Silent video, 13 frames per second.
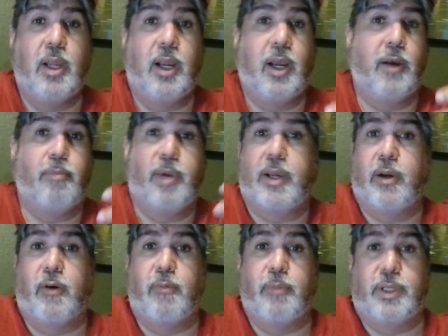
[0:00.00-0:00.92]
by
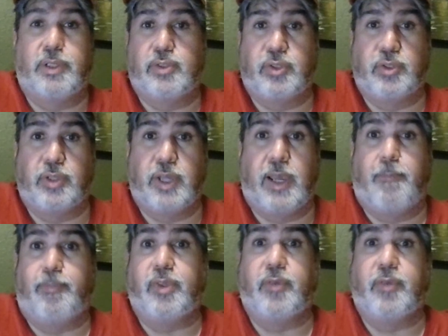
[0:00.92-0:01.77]
all means do that.